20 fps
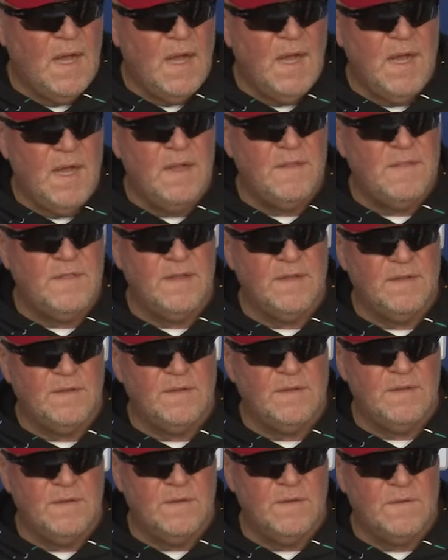I
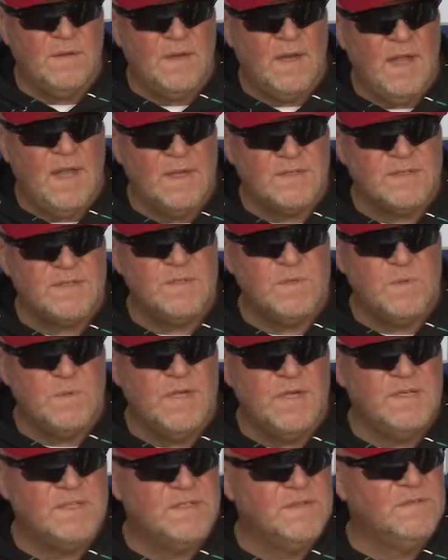think, you know, the last 2
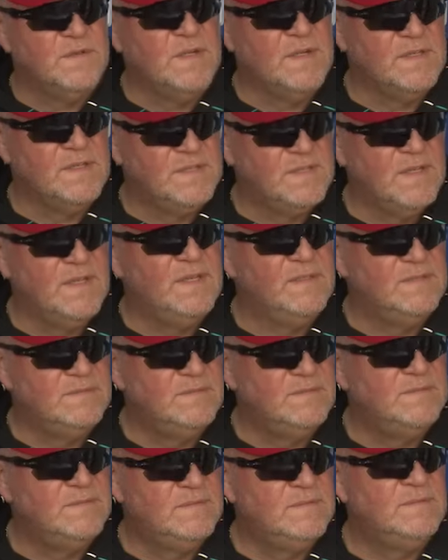weeks you've really
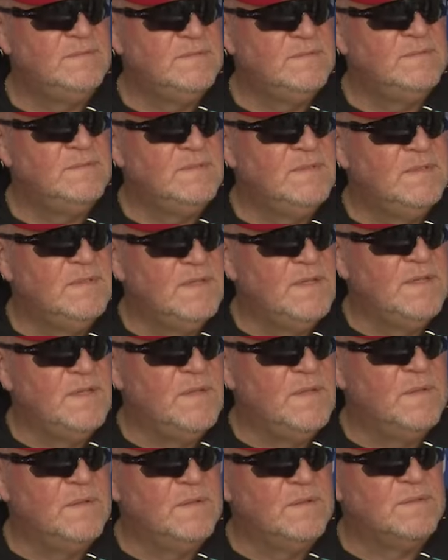seen,
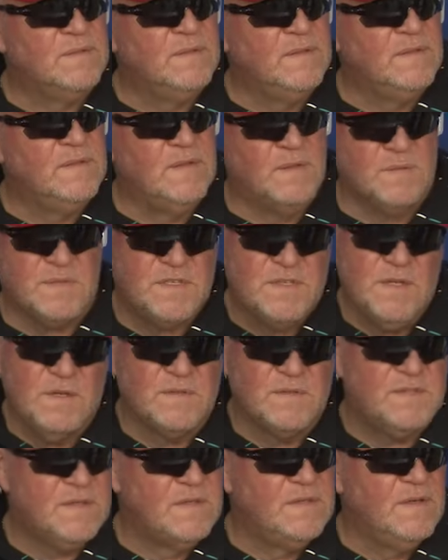you know, there's
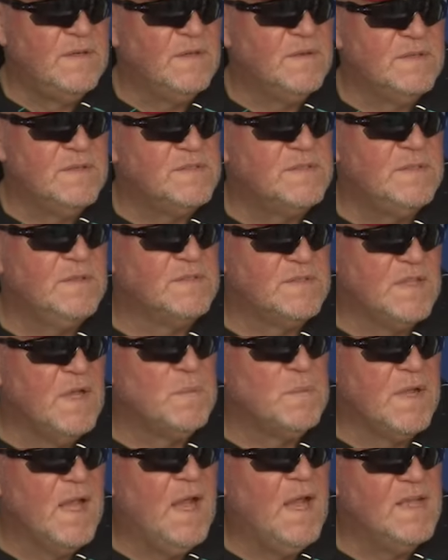still
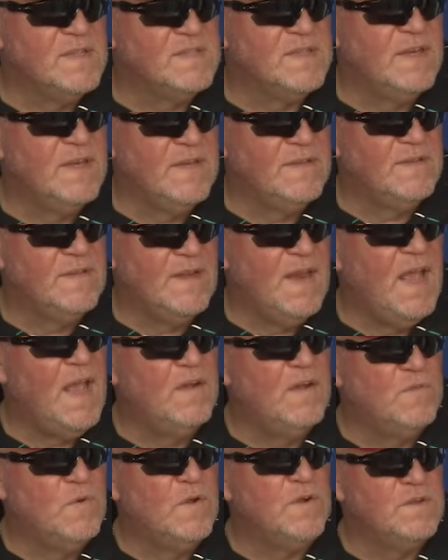some guys that
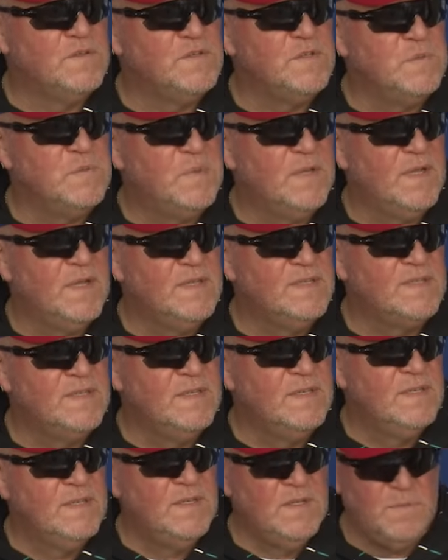have one or two
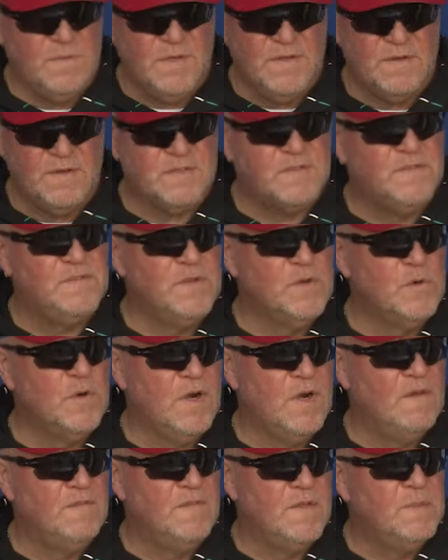plays, but there's
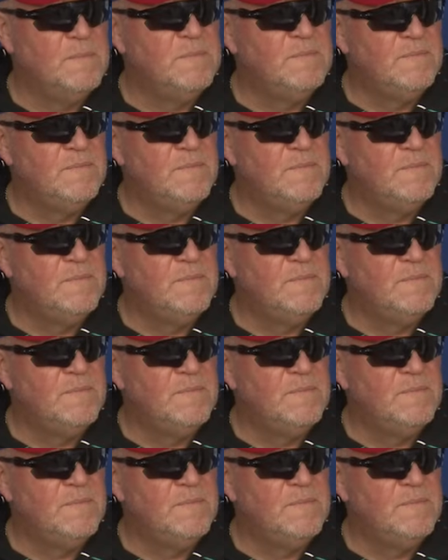fewer of them.